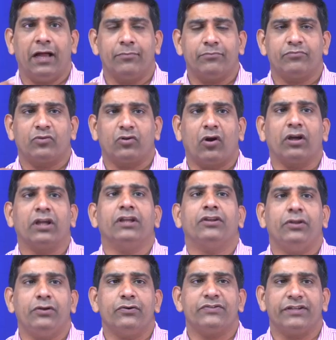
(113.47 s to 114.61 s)
I'm talking
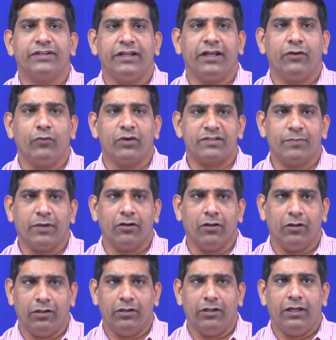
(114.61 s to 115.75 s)
to you sitting in West
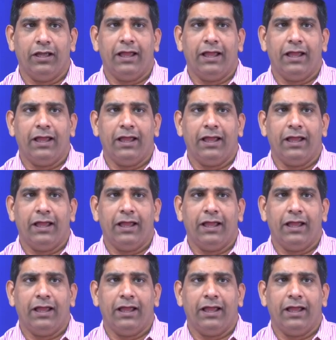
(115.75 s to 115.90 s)
Bengal.